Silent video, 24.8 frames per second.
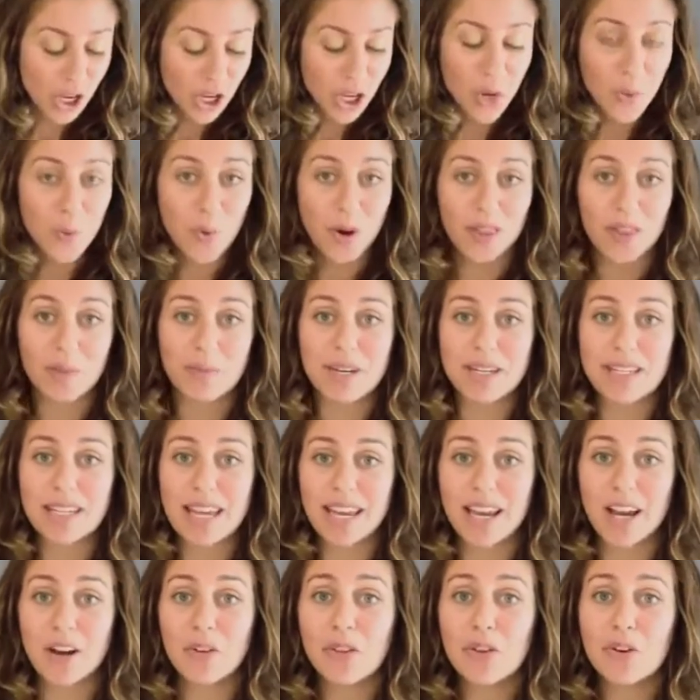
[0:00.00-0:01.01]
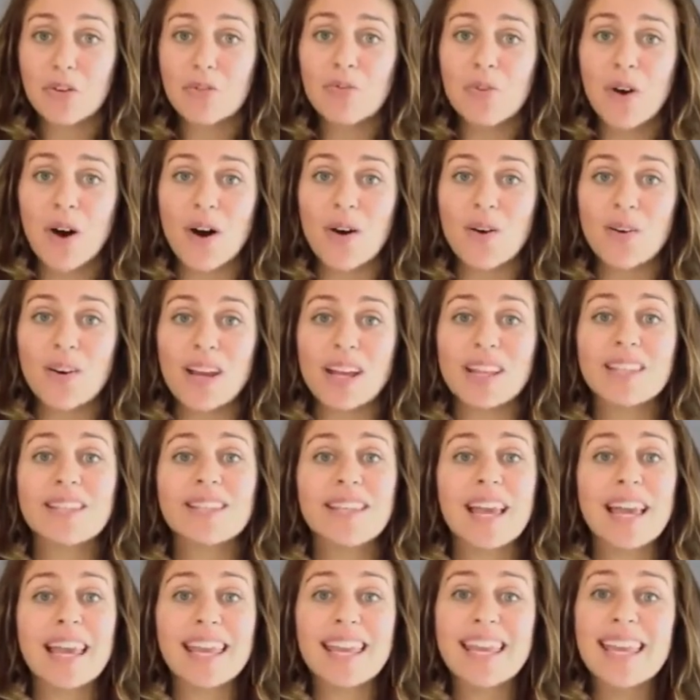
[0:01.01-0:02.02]
You want them to take out their phone and
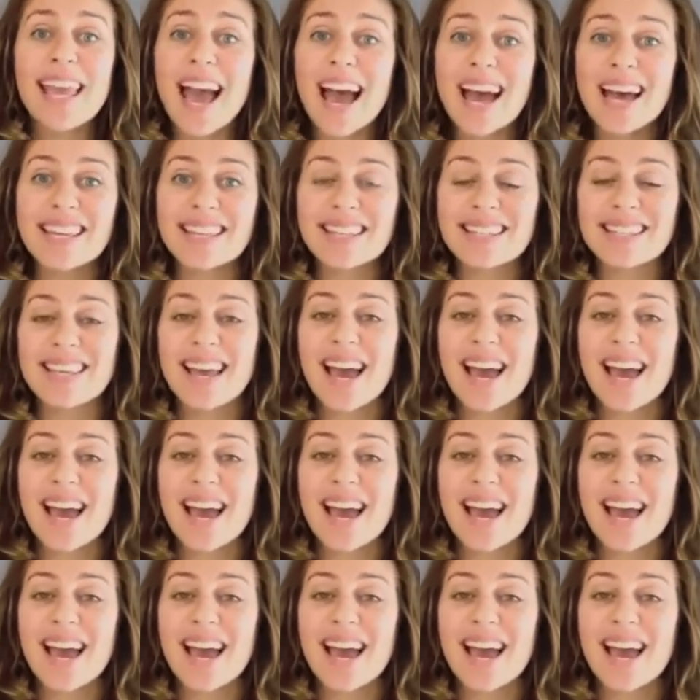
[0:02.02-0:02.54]
say, Yes,